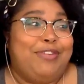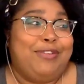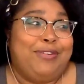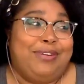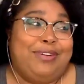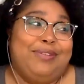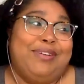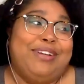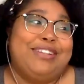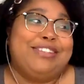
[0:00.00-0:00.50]

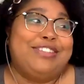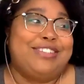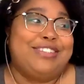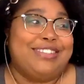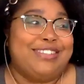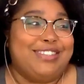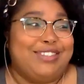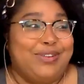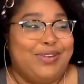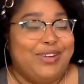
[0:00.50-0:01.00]
everyone's
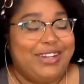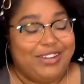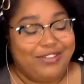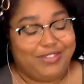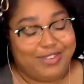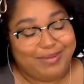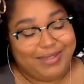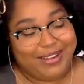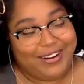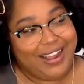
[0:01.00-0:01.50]
just doing
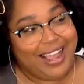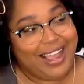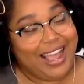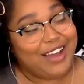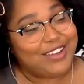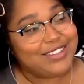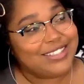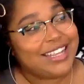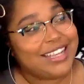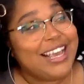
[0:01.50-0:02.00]
it from their
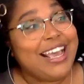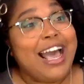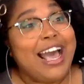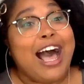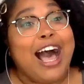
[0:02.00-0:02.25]
house,